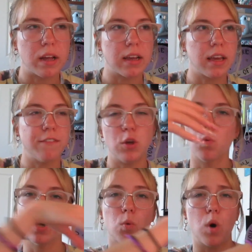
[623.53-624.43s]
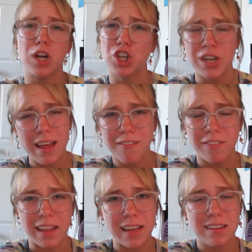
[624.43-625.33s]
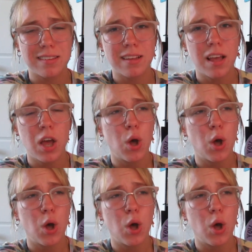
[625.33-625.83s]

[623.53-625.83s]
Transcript: Like if you want to watch Netflix,